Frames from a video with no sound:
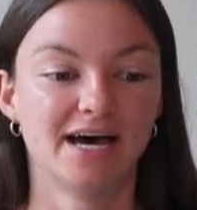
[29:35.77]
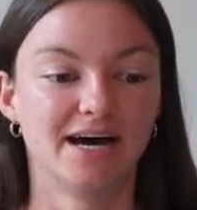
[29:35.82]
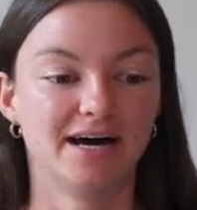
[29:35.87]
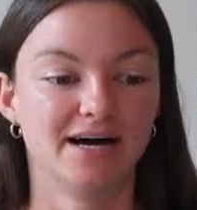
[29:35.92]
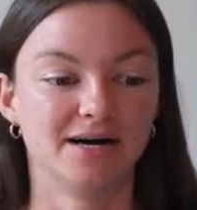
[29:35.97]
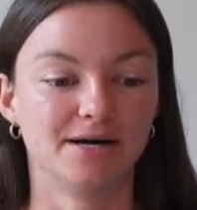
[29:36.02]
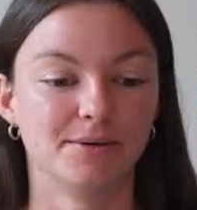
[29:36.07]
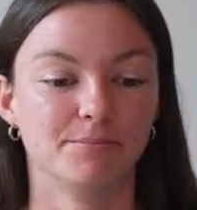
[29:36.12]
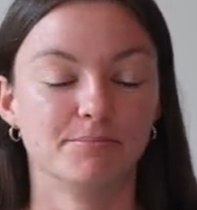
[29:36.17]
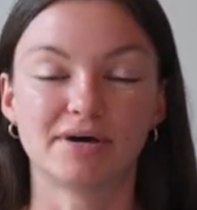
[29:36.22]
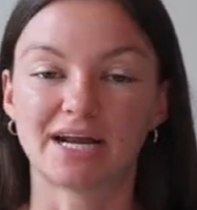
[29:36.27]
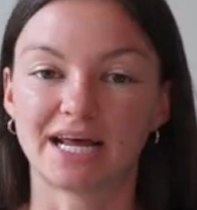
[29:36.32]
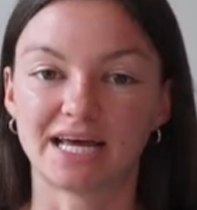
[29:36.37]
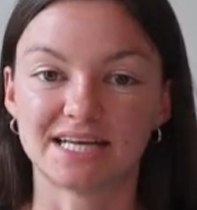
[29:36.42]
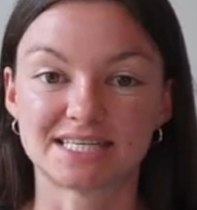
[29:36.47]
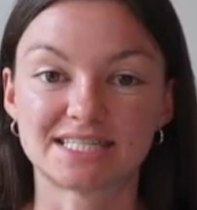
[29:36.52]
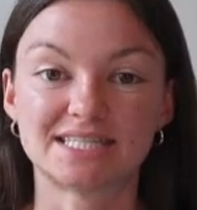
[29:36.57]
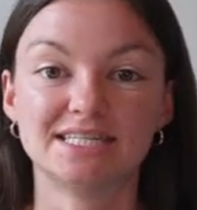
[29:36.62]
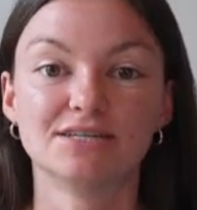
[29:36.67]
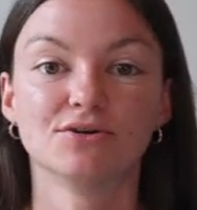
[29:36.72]
But I
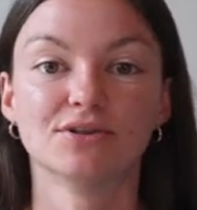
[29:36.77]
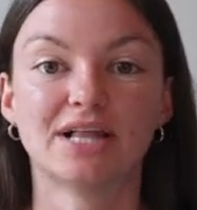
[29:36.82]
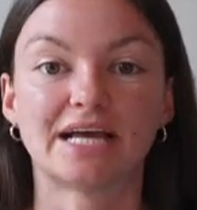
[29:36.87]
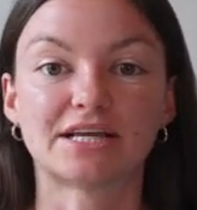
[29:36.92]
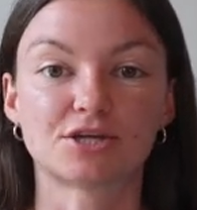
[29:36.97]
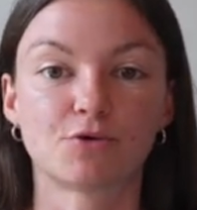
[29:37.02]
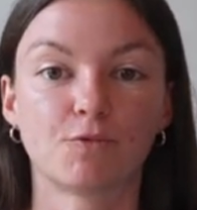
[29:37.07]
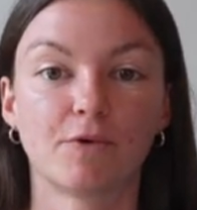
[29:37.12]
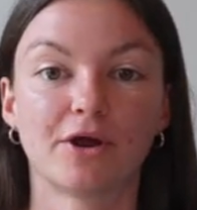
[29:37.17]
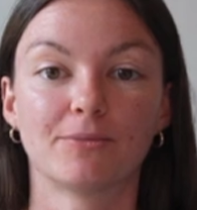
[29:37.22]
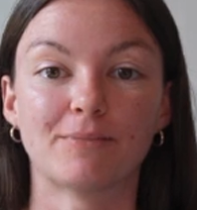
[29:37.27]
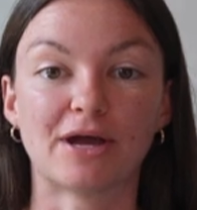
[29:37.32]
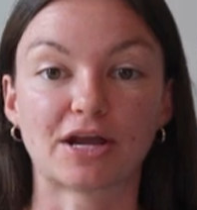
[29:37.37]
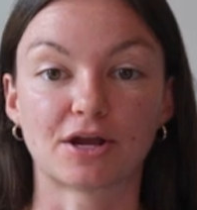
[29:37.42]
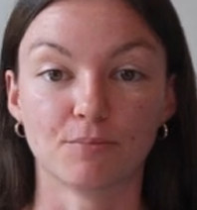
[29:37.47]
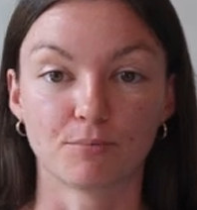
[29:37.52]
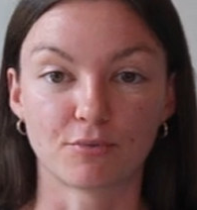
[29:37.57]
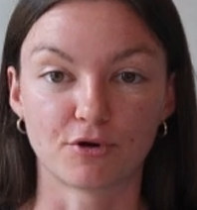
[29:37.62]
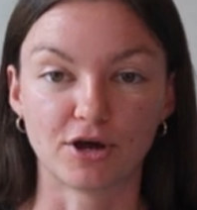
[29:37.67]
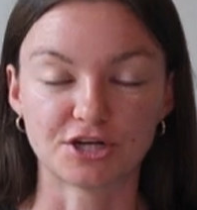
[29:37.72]
still like to wear my
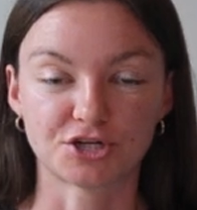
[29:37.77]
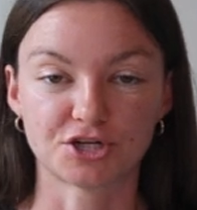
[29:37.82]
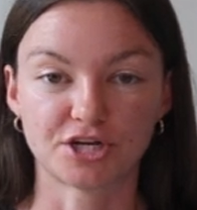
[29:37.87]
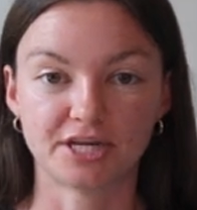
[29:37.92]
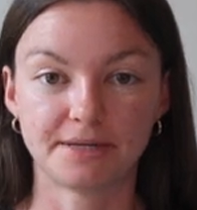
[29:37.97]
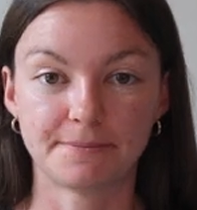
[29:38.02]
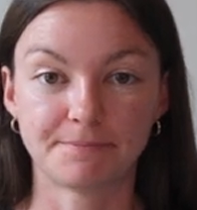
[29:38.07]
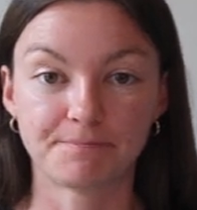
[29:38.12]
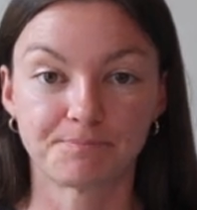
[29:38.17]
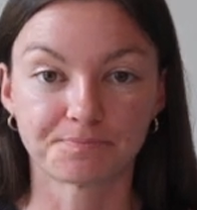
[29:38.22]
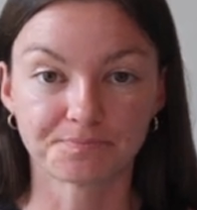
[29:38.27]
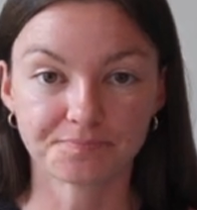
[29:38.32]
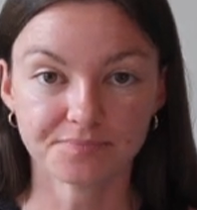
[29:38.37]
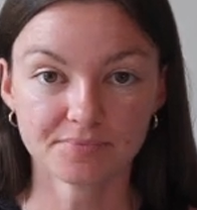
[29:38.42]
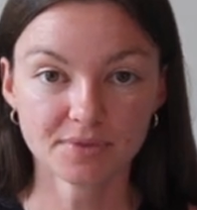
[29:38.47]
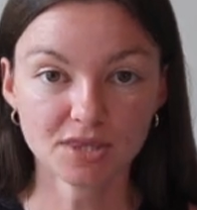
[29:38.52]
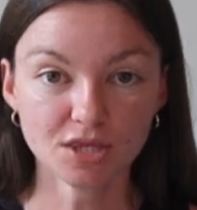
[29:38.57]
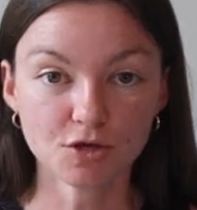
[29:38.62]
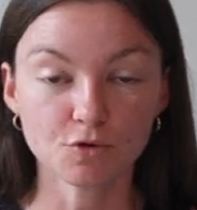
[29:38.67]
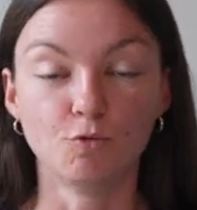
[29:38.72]
compression
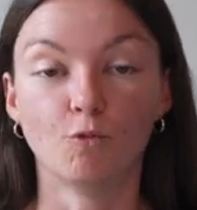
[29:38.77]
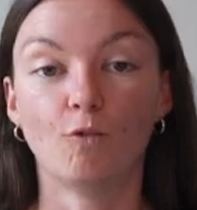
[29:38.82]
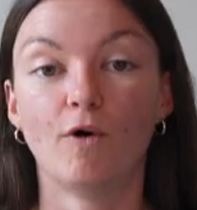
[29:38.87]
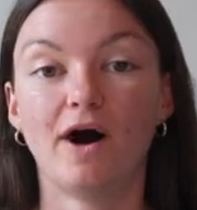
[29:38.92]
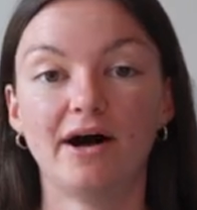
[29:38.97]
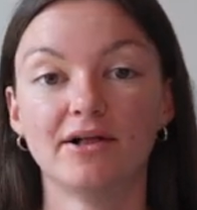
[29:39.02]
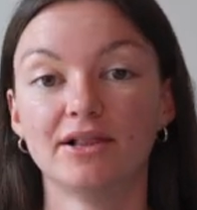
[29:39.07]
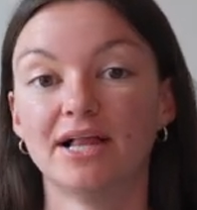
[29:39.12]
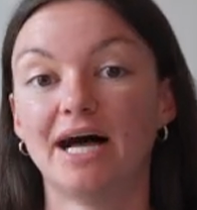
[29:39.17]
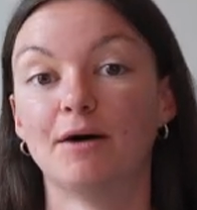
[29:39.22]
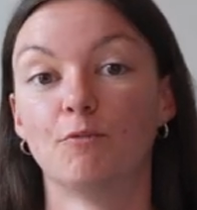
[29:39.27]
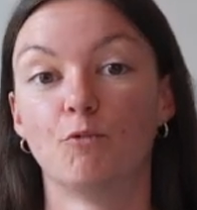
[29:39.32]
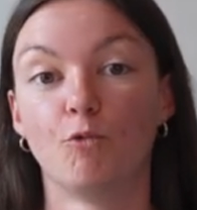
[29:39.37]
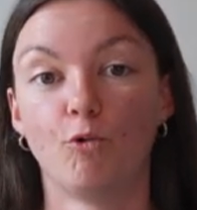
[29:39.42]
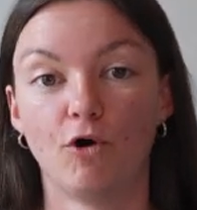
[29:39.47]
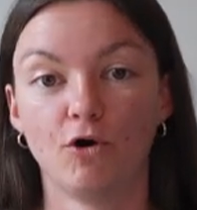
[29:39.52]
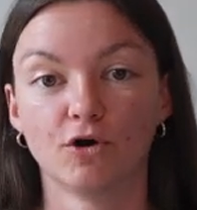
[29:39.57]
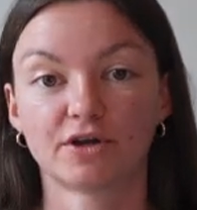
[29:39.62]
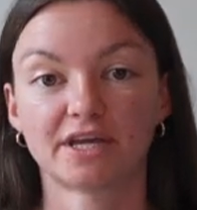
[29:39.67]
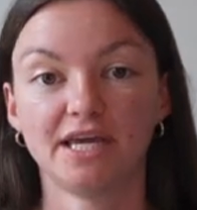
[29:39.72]
while I'm
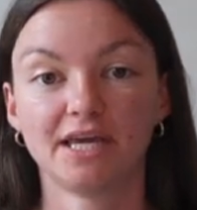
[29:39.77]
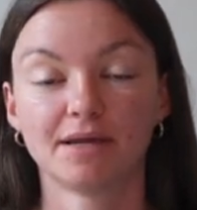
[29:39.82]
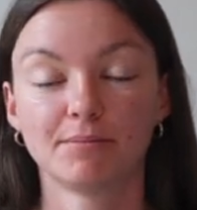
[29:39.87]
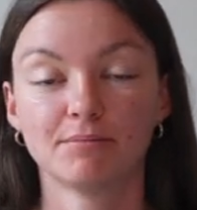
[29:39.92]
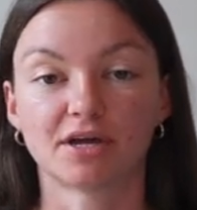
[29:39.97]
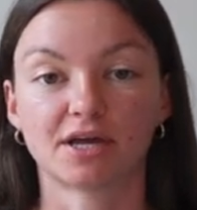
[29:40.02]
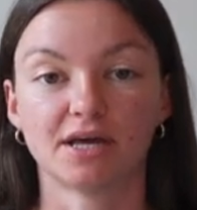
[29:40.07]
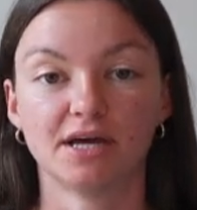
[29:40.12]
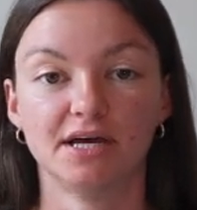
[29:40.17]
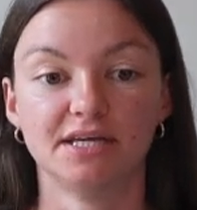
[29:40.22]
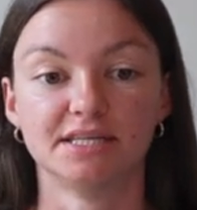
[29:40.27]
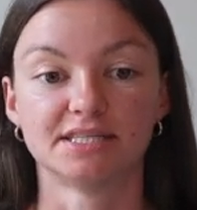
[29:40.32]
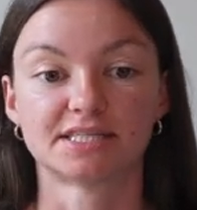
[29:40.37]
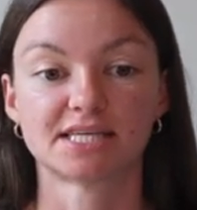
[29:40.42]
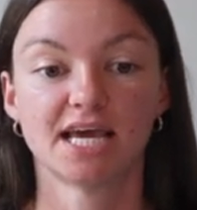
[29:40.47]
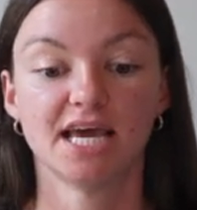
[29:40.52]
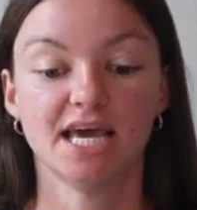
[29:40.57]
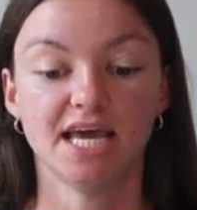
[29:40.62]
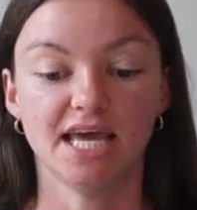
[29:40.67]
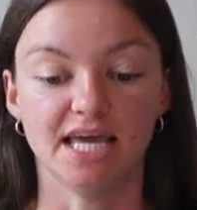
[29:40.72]
walking because
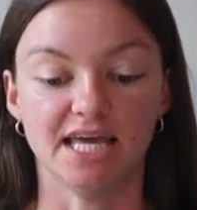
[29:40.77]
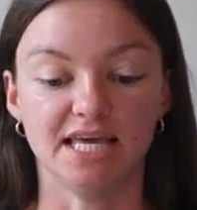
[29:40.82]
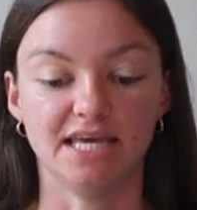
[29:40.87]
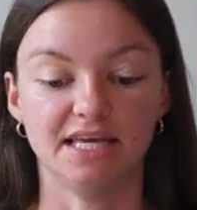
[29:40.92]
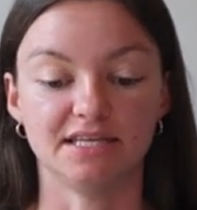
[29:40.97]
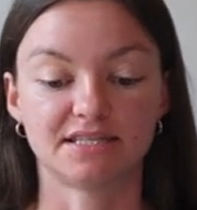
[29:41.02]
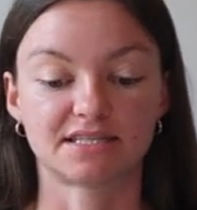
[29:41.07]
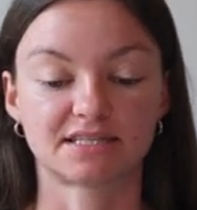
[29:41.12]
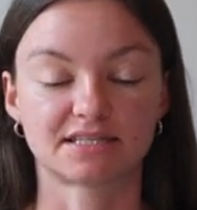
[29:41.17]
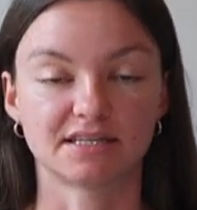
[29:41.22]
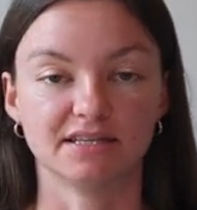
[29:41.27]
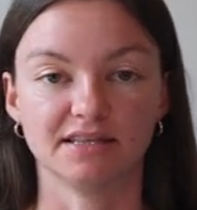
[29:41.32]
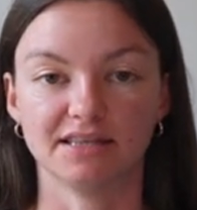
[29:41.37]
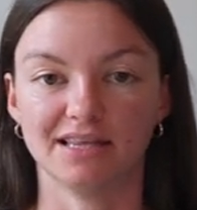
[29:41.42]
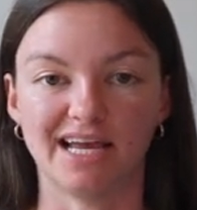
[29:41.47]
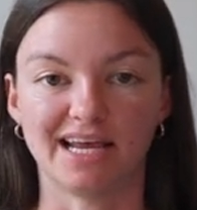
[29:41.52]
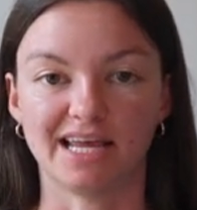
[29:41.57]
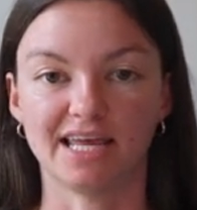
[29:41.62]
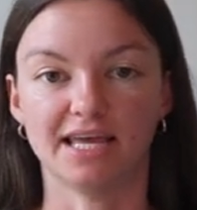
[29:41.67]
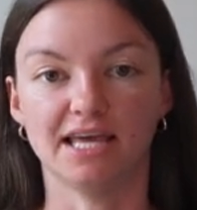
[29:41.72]

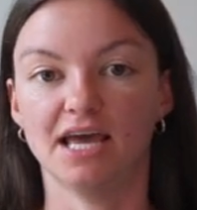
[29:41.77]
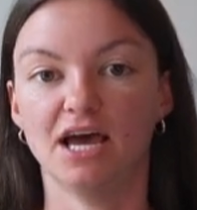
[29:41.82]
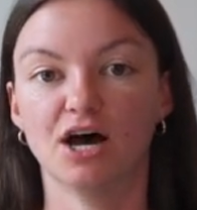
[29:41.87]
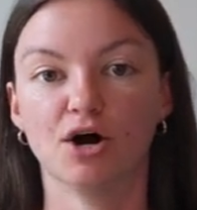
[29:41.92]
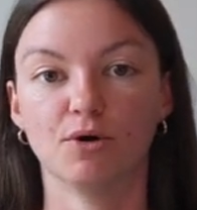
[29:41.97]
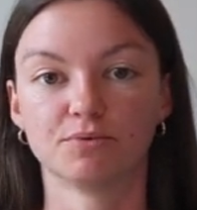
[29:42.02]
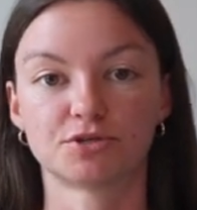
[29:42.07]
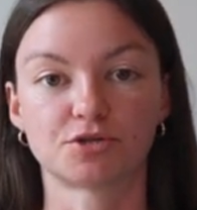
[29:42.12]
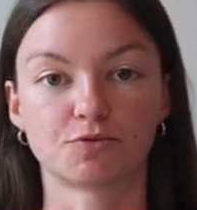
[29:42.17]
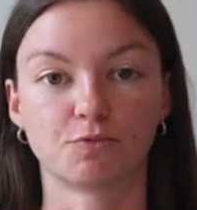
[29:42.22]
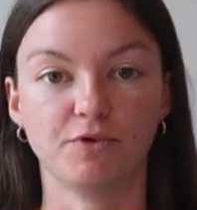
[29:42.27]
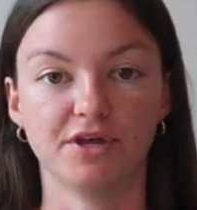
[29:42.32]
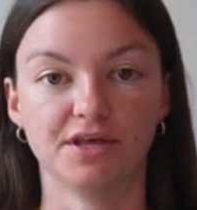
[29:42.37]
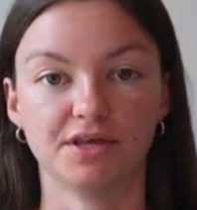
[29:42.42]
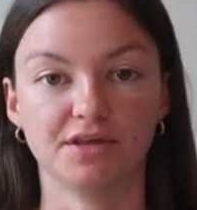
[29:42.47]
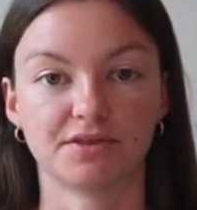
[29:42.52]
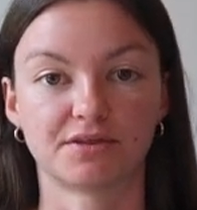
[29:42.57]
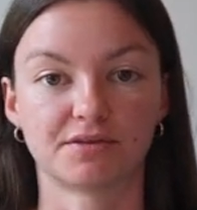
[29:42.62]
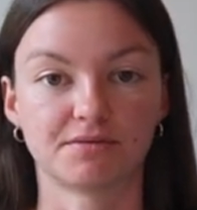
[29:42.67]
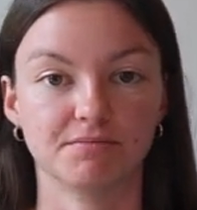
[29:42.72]
it helps
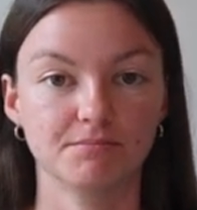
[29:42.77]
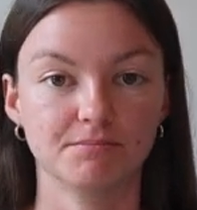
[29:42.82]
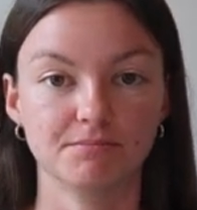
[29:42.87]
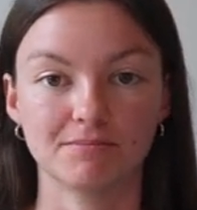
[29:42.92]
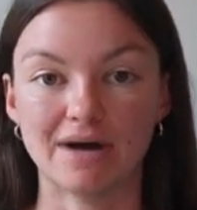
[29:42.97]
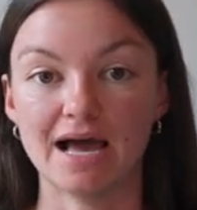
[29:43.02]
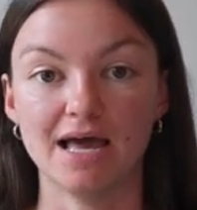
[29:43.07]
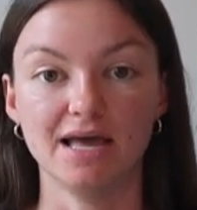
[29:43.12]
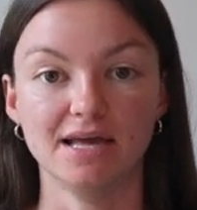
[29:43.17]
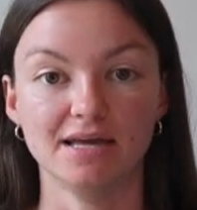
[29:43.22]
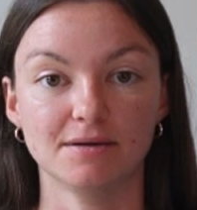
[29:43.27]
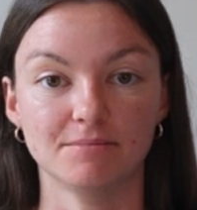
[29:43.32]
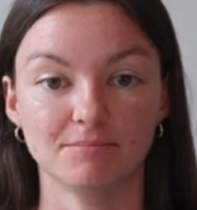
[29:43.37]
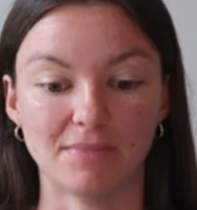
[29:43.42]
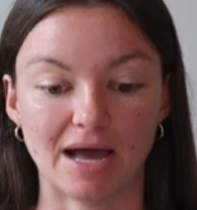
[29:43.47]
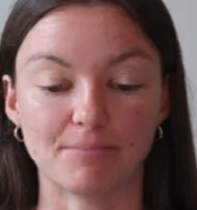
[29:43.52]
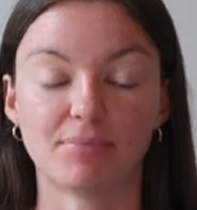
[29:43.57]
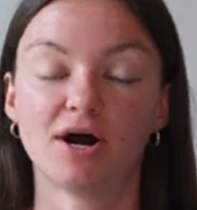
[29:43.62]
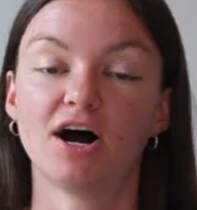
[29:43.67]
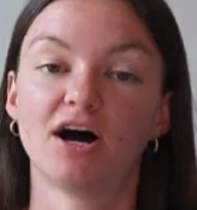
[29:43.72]
with
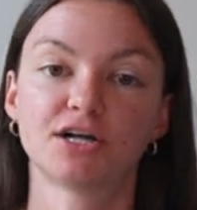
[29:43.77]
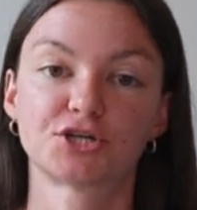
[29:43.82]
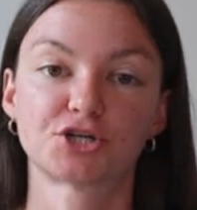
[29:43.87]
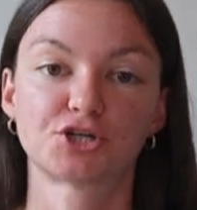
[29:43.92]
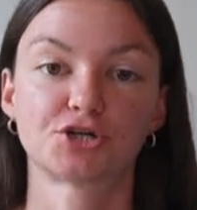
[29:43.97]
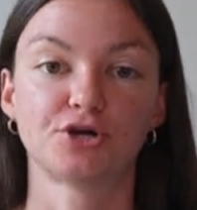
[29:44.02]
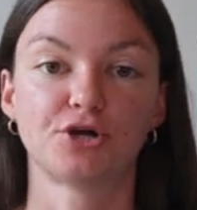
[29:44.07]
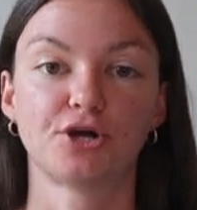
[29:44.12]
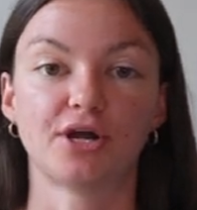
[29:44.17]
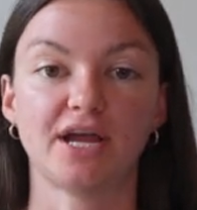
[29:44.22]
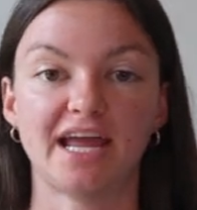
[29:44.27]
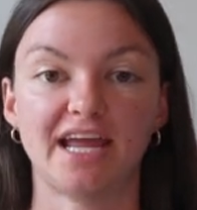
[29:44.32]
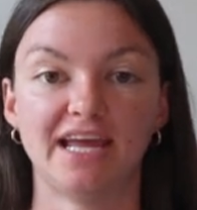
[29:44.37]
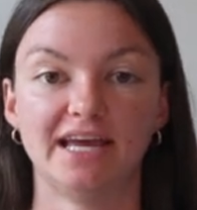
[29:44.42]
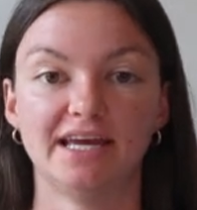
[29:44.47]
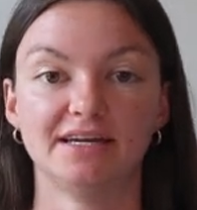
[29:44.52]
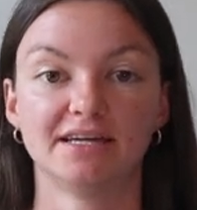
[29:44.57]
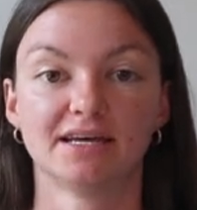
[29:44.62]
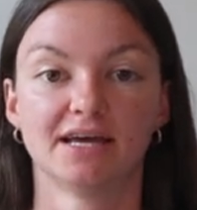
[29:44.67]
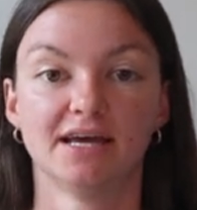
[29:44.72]
my posture
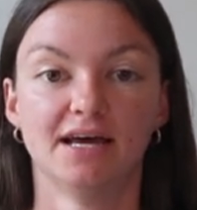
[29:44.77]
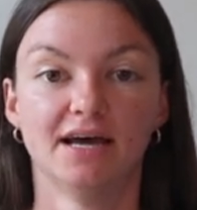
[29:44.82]
and